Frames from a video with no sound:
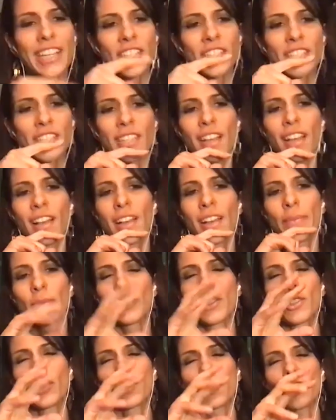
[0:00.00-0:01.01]
just, um,
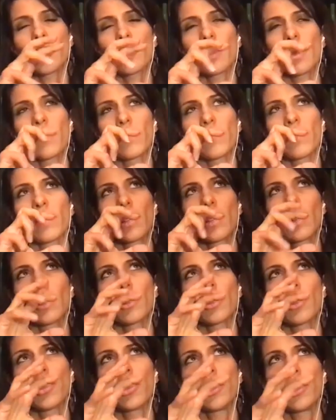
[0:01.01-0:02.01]
so just
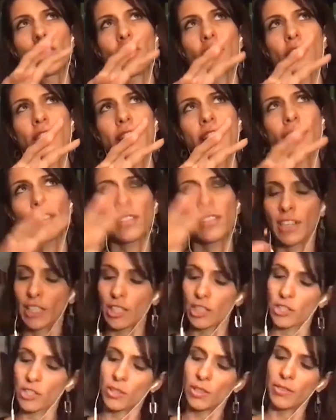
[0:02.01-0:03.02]
to understand
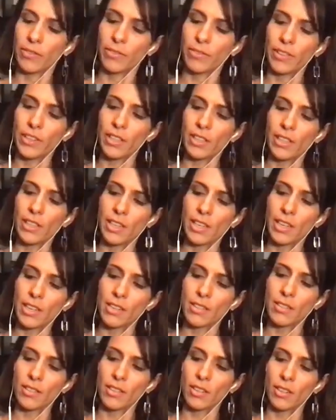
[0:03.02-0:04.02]
correctly, so the feeling
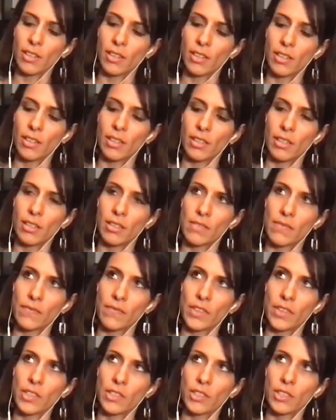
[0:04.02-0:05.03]
is,
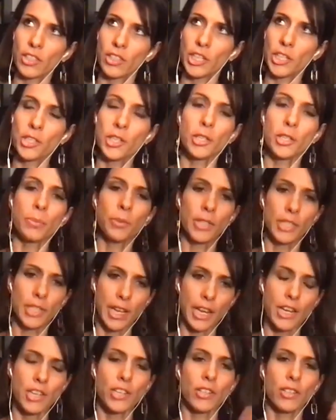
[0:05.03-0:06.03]
um, is our
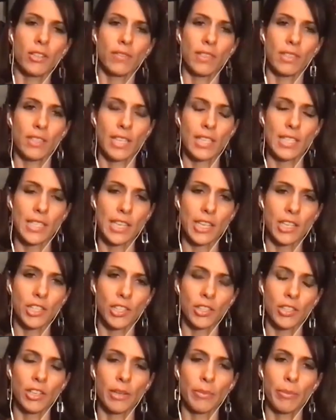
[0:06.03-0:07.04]
interpretation of the
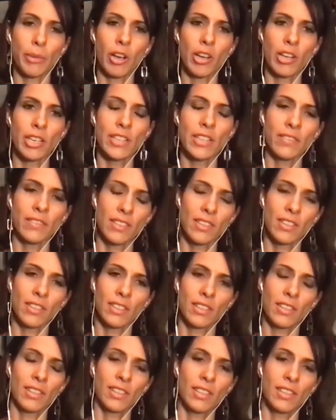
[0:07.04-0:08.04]
sensation in the body?
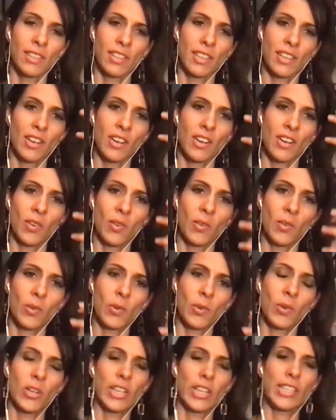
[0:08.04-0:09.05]

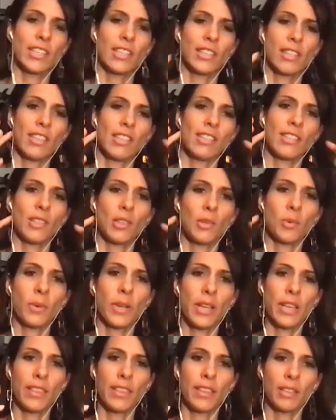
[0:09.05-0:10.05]
or is it is it the
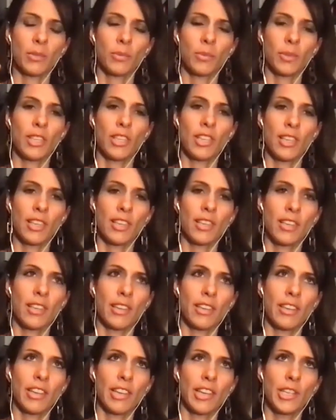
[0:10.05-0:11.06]
way that we
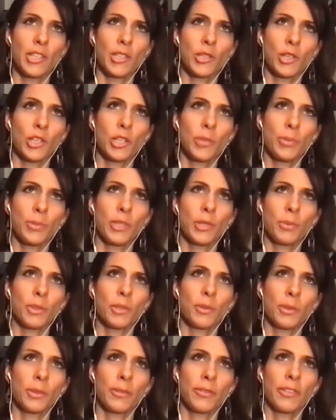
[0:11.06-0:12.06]
interpret
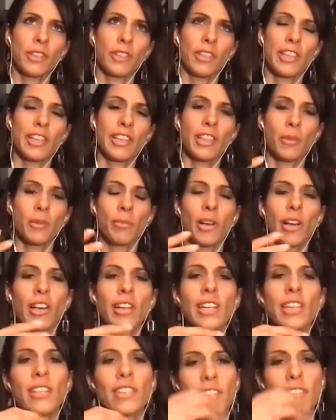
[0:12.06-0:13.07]
what we're feeling in the
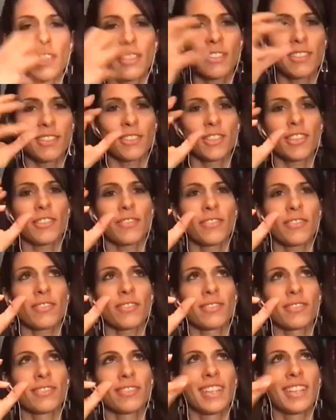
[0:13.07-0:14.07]
body is it sort of
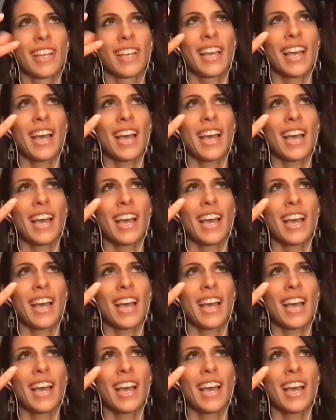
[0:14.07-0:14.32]
it's